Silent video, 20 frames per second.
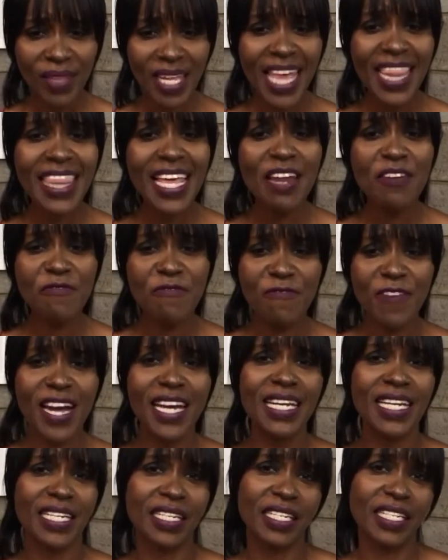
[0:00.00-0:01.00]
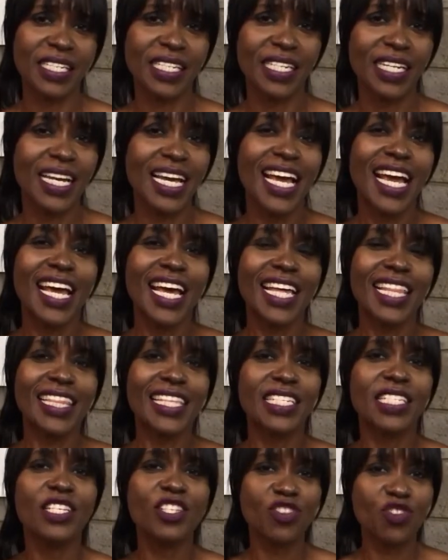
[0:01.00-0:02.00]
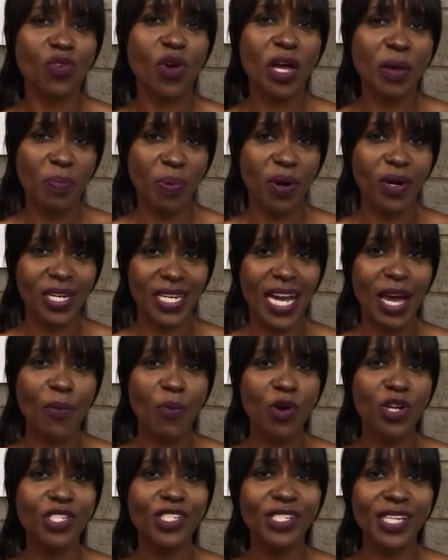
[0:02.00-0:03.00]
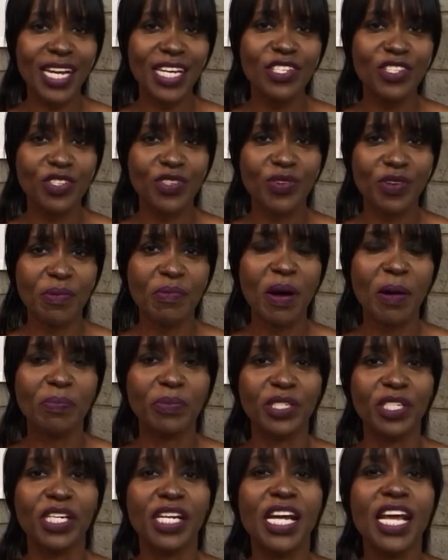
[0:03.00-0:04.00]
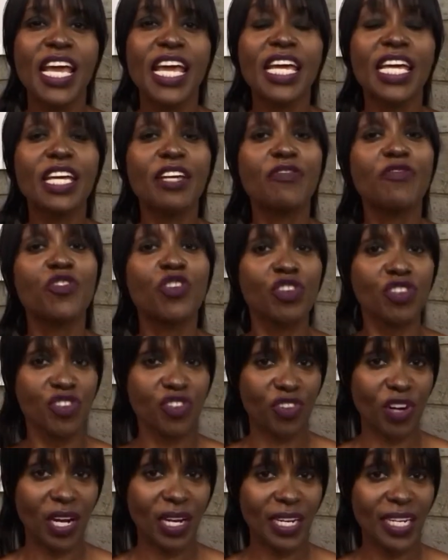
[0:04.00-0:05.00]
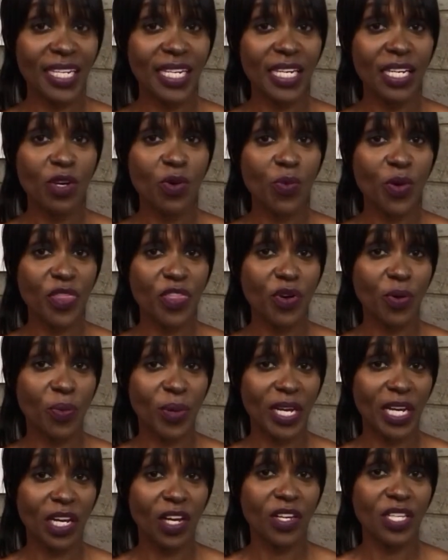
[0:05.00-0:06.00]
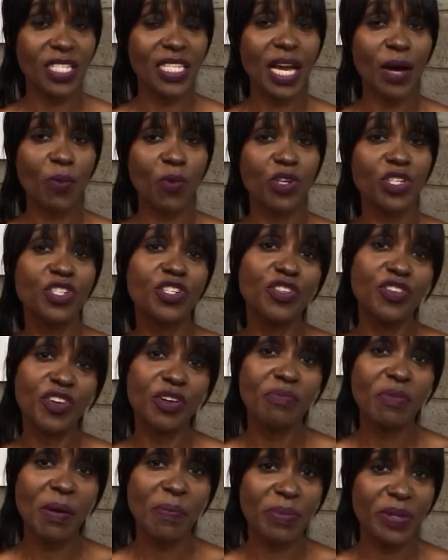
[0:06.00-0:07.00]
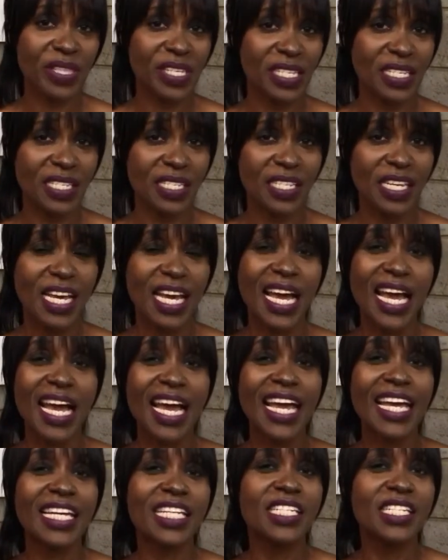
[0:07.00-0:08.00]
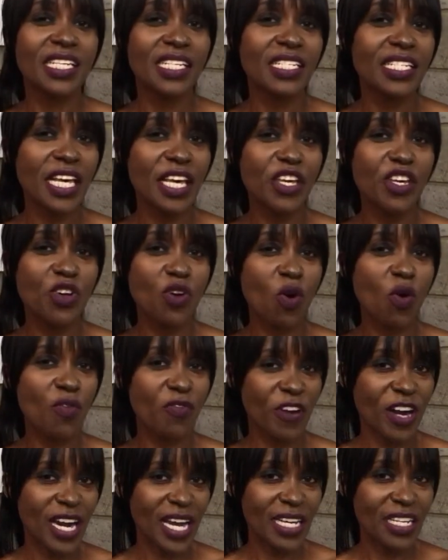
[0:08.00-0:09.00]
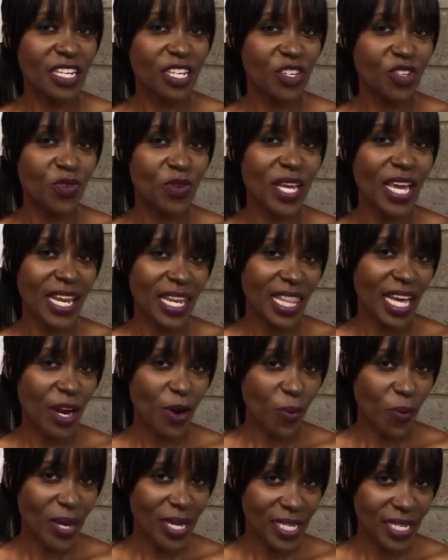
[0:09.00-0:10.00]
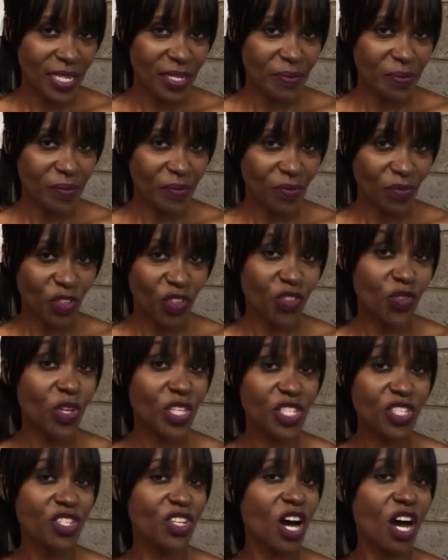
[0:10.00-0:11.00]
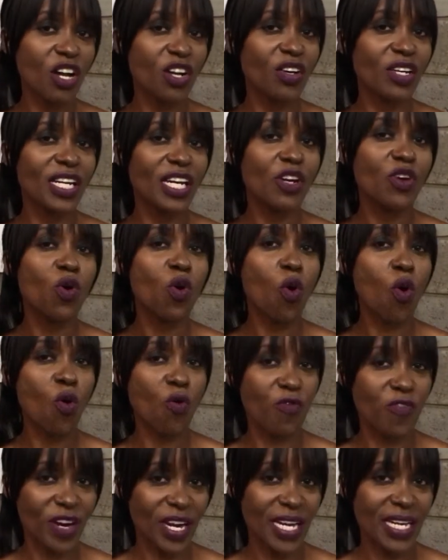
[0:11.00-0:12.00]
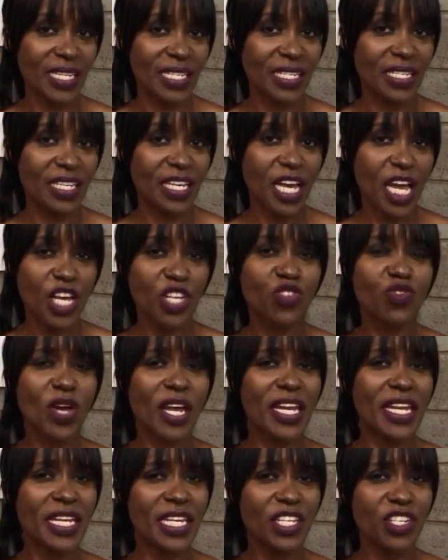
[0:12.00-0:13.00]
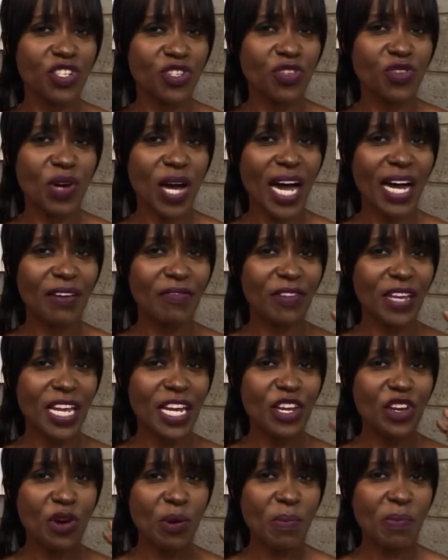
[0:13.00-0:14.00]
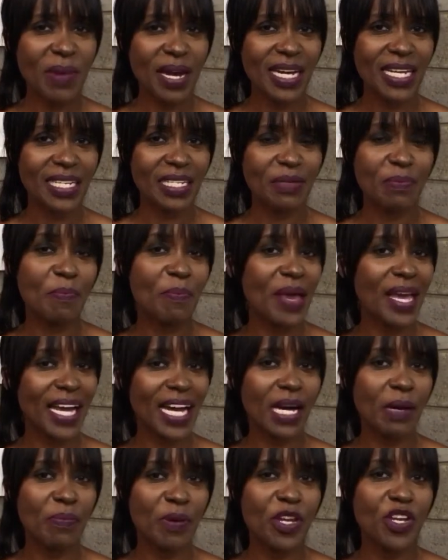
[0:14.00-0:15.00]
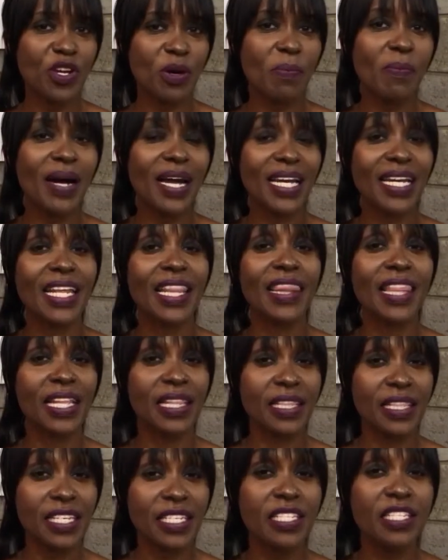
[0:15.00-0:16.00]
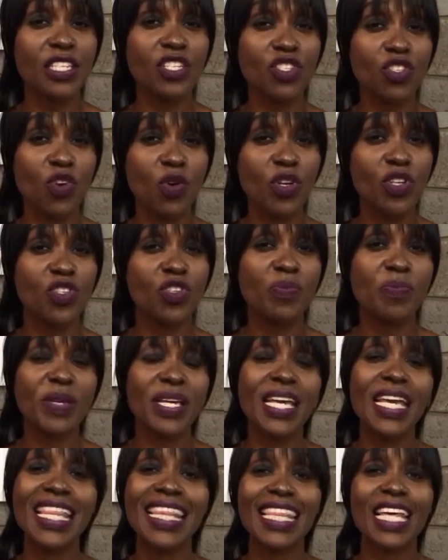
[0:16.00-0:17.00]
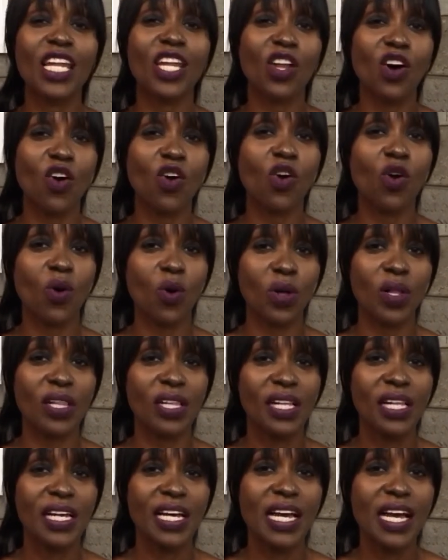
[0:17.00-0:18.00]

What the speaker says: And then finally, this is so important. I want you guys to remember, if you're struggling with your weight loss, I want you to remember this. It didn't take you overnight to gain that weight. So it's not going to go overnight. So I need you to have in your mind, make up in your mind that this is going to be in the long haul.